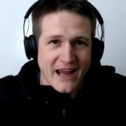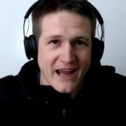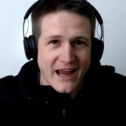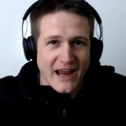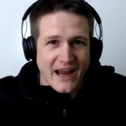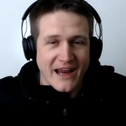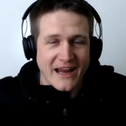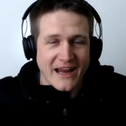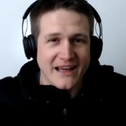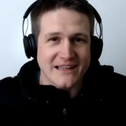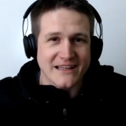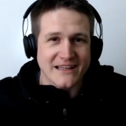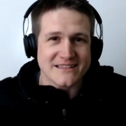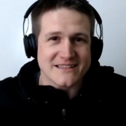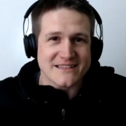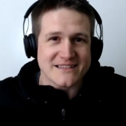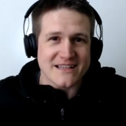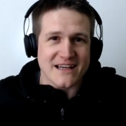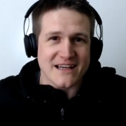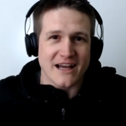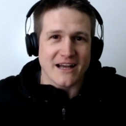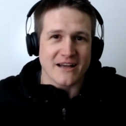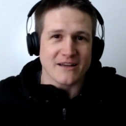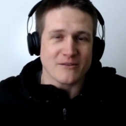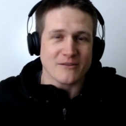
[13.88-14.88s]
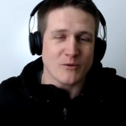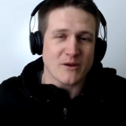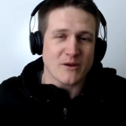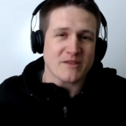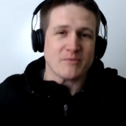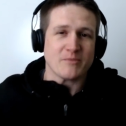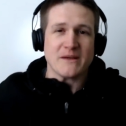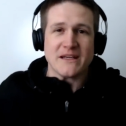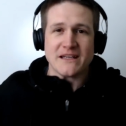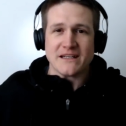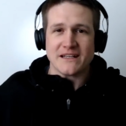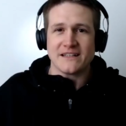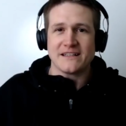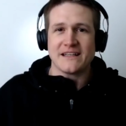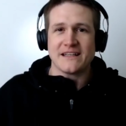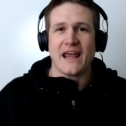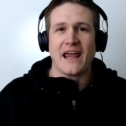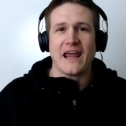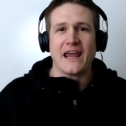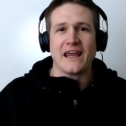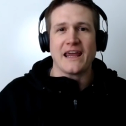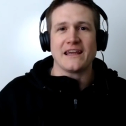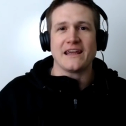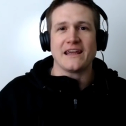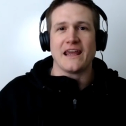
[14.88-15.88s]
And uh, with me
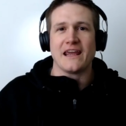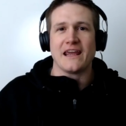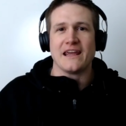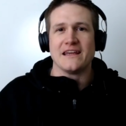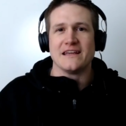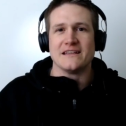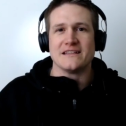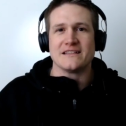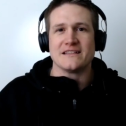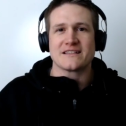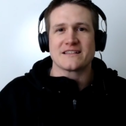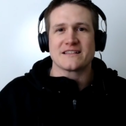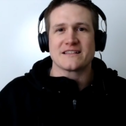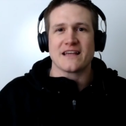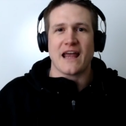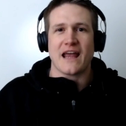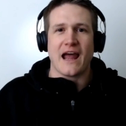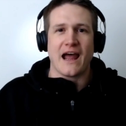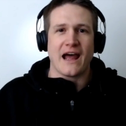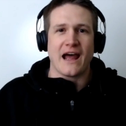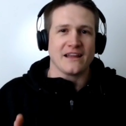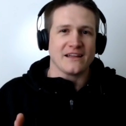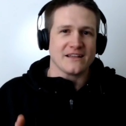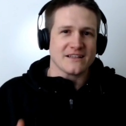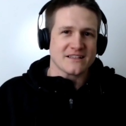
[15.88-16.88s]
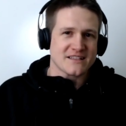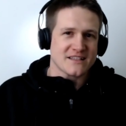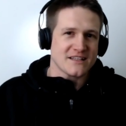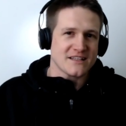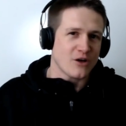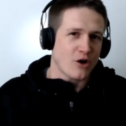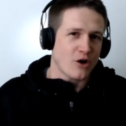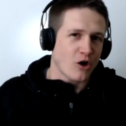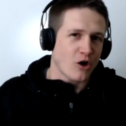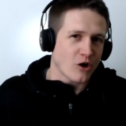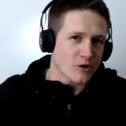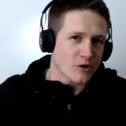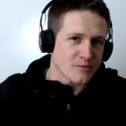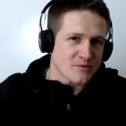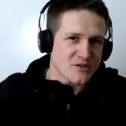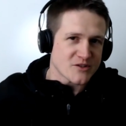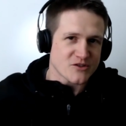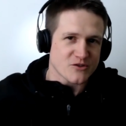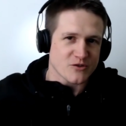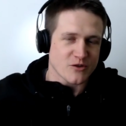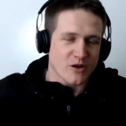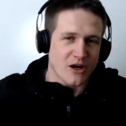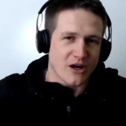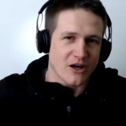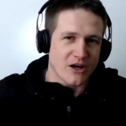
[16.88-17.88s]
today is Alison
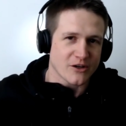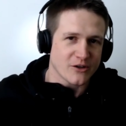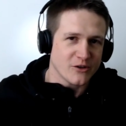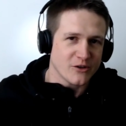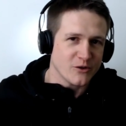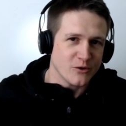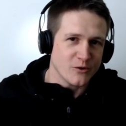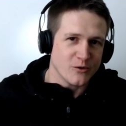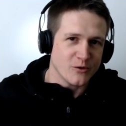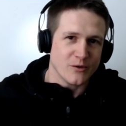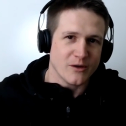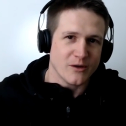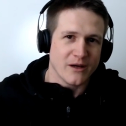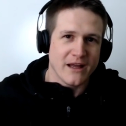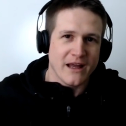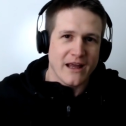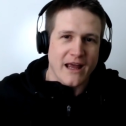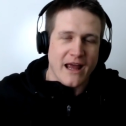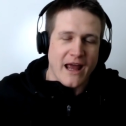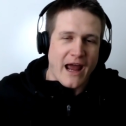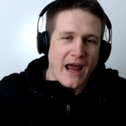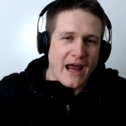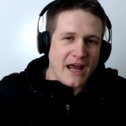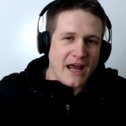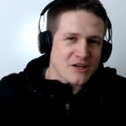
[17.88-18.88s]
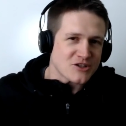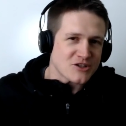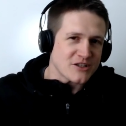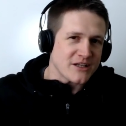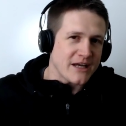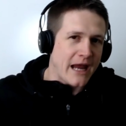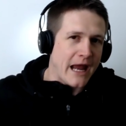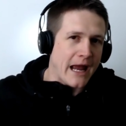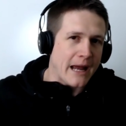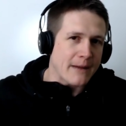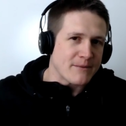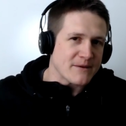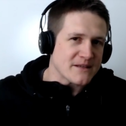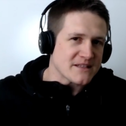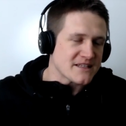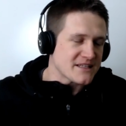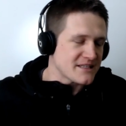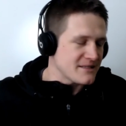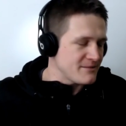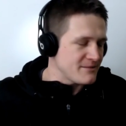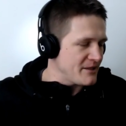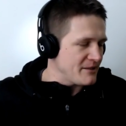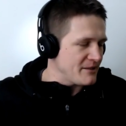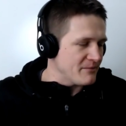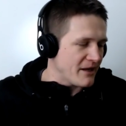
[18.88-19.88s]
Armstrong, who actually happens
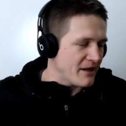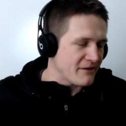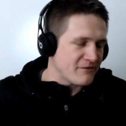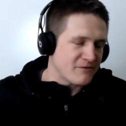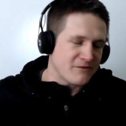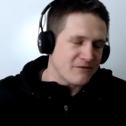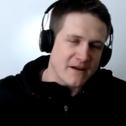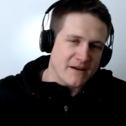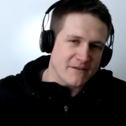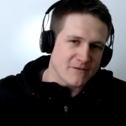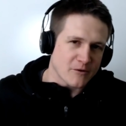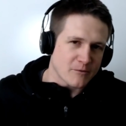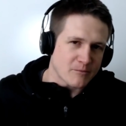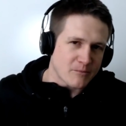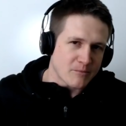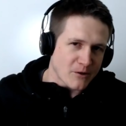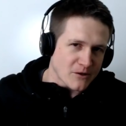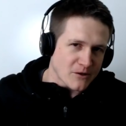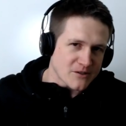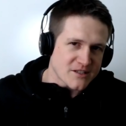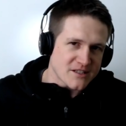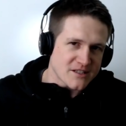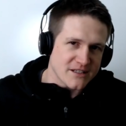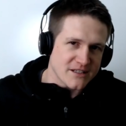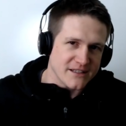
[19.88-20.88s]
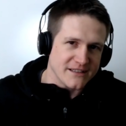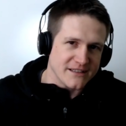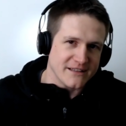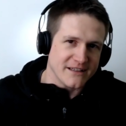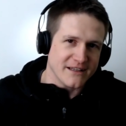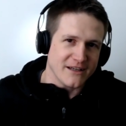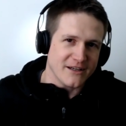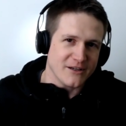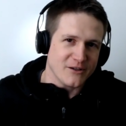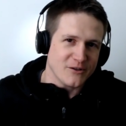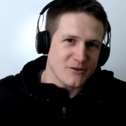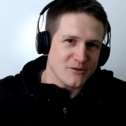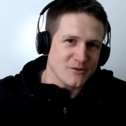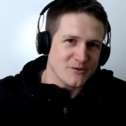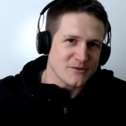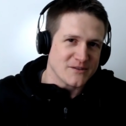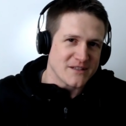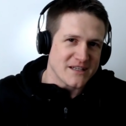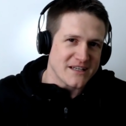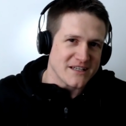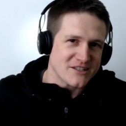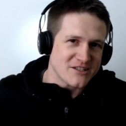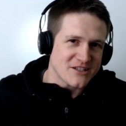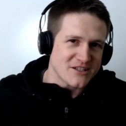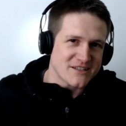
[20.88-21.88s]
to be my favorite person who
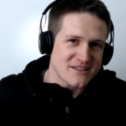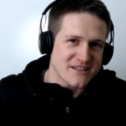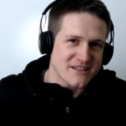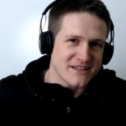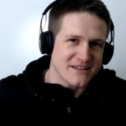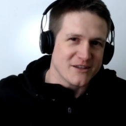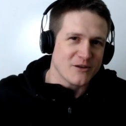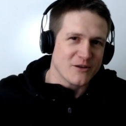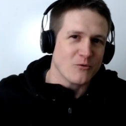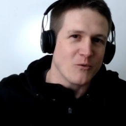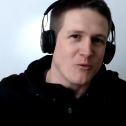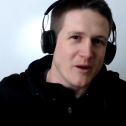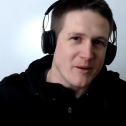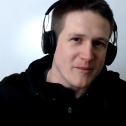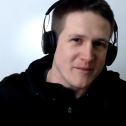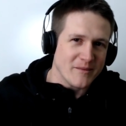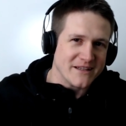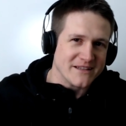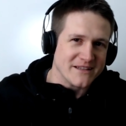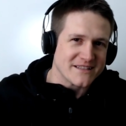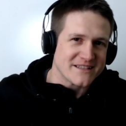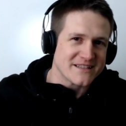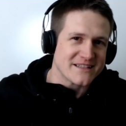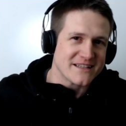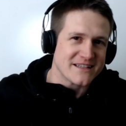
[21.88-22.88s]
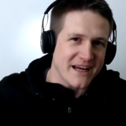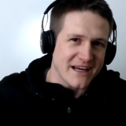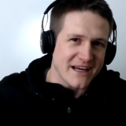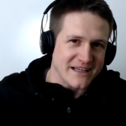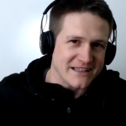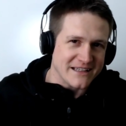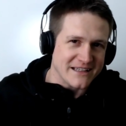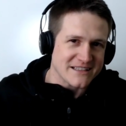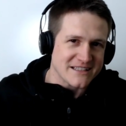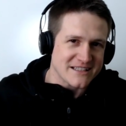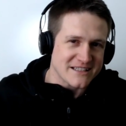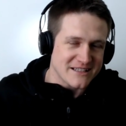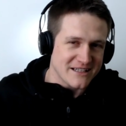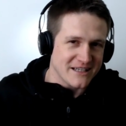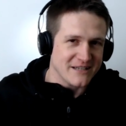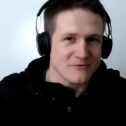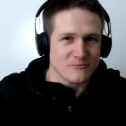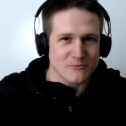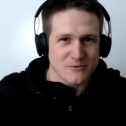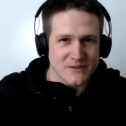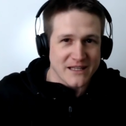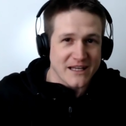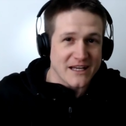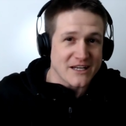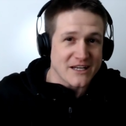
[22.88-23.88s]
teaches in the women's dating and
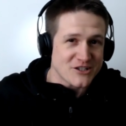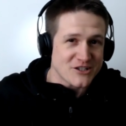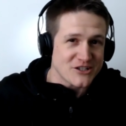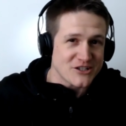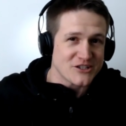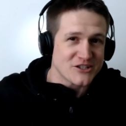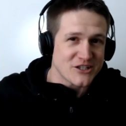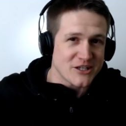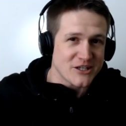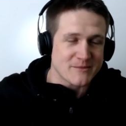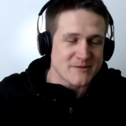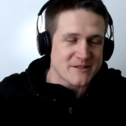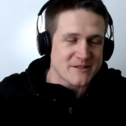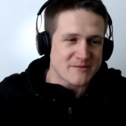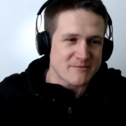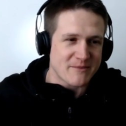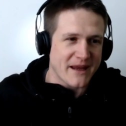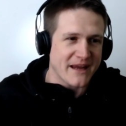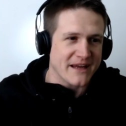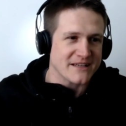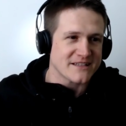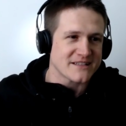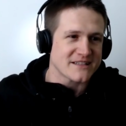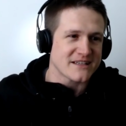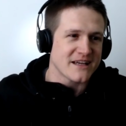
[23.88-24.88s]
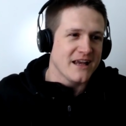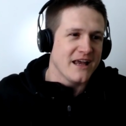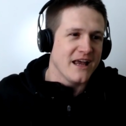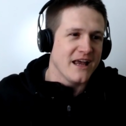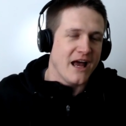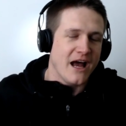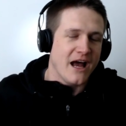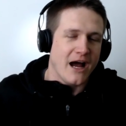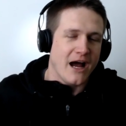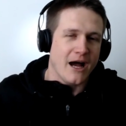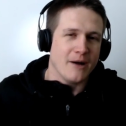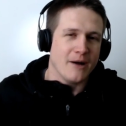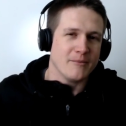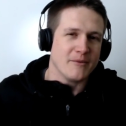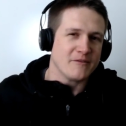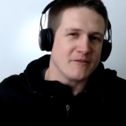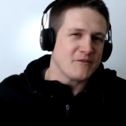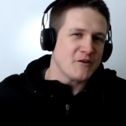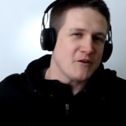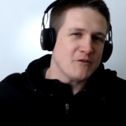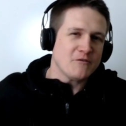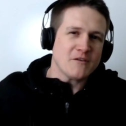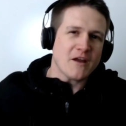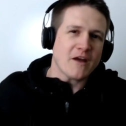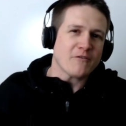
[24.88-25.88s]
relationship space. Um, if
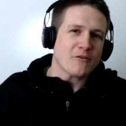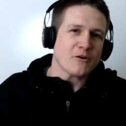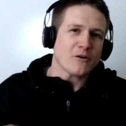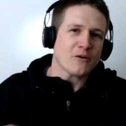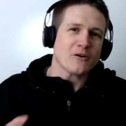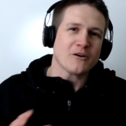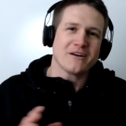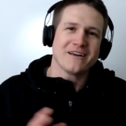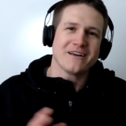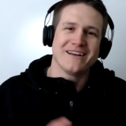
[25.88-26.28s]
you've never